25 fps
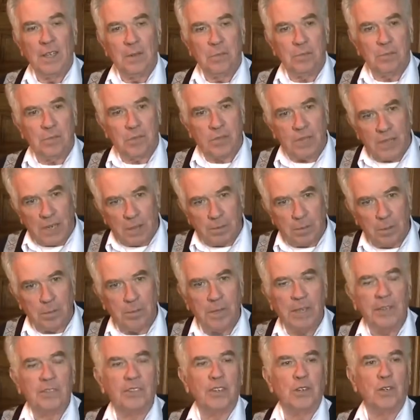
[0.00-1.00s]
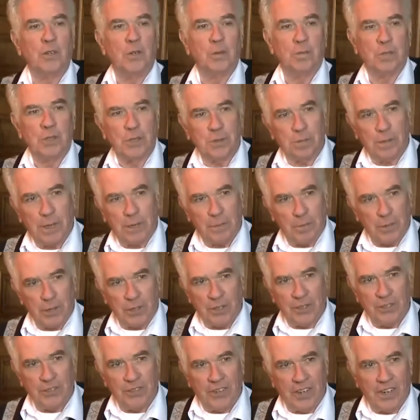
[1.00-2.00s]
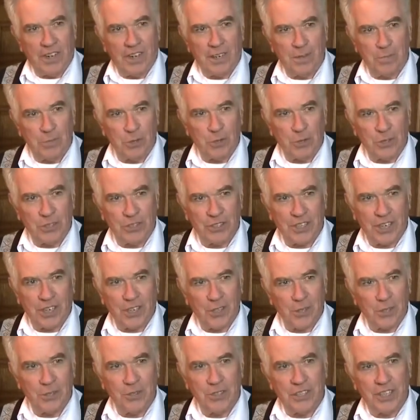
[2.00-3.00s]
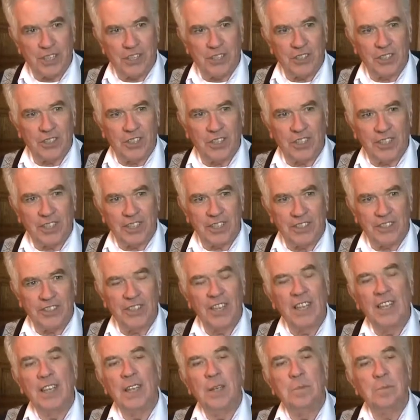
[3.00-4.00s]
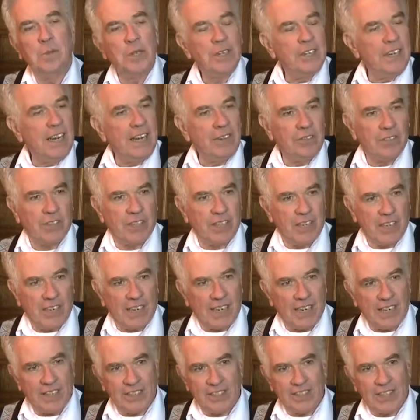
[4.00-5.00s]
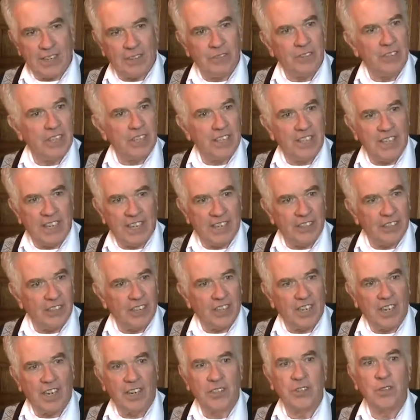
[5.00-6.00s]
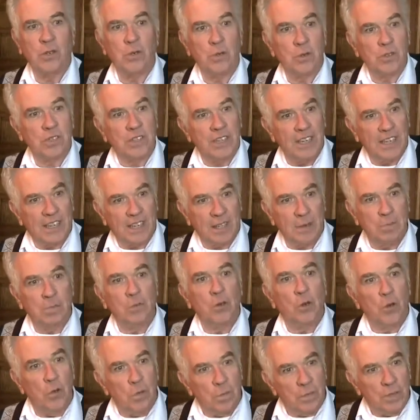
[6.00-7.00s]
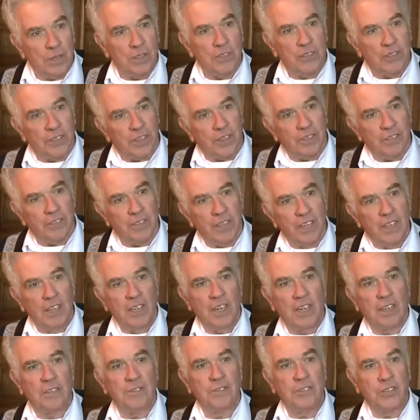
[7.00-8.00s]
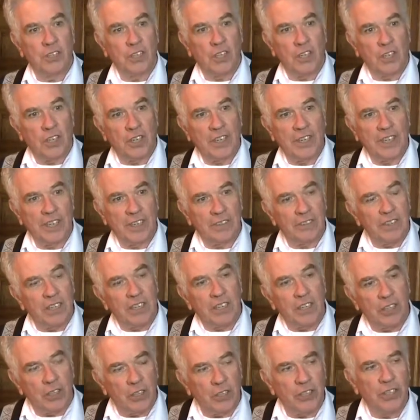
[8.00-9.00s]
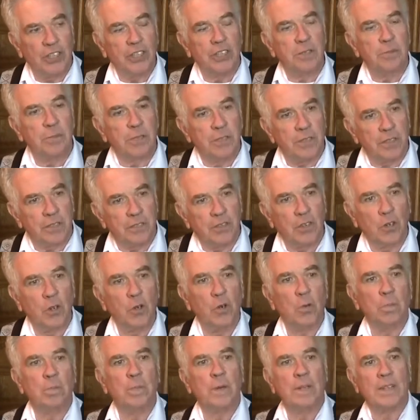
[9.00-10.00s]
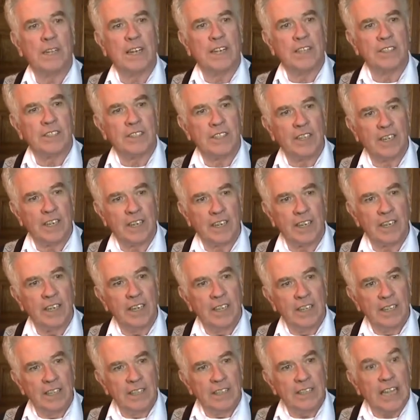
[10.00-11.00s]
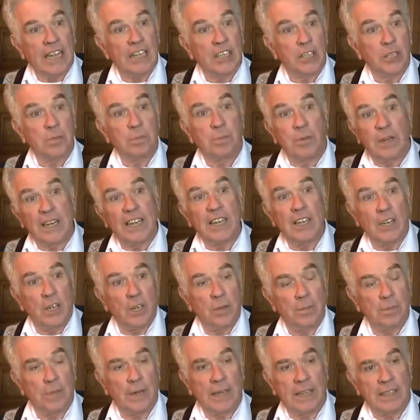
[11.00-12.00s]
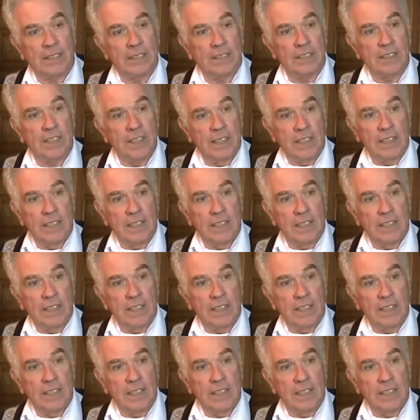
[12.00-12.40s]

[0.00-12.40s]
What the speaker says: Probably for homeless people, there's far more sorrows than joys. But nevertheless, every day there are those little moments of joy, of encouragement, of hope that spring up, and